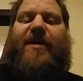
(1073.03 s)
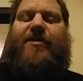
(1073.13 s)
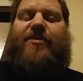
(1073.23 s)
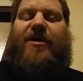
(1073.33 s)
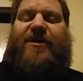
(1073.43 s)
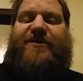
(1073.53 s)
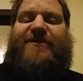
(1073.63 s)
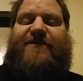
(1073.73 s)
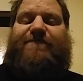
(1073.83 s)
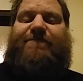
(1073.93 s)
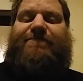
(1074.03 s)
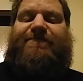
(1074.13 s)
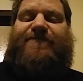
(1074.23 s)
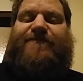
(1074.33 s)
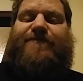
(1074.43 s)
powderized,
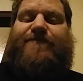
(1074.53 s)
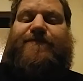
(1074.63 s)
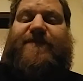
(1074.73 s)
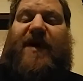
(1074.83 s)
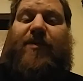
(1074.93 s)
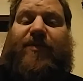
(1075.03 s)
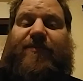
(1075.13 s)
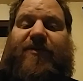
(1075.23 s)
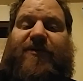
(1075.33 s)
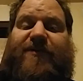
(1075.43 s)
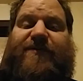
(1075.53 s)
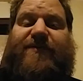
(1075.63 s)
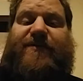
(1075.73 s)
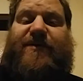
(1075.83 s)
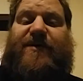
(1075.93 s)
I would believe.
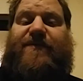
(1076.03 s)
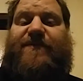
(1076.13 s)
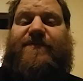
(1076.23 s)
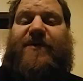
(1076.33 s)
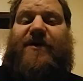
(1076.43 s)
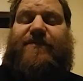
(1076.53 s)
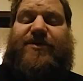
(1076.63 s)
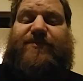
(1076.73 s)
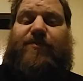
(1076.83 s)
If not just